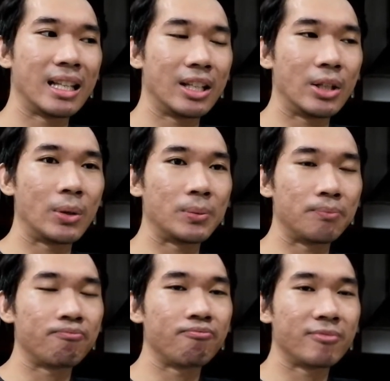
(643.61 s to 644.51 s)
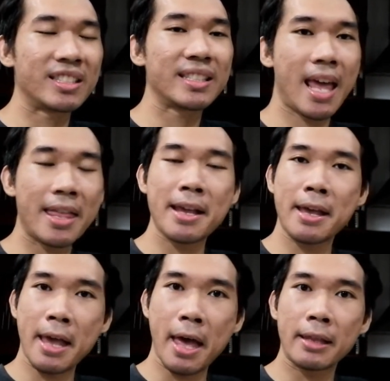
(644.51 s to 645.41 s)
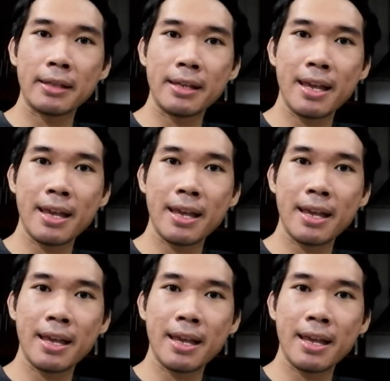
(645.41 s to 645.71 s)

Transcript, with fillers: you know standing again.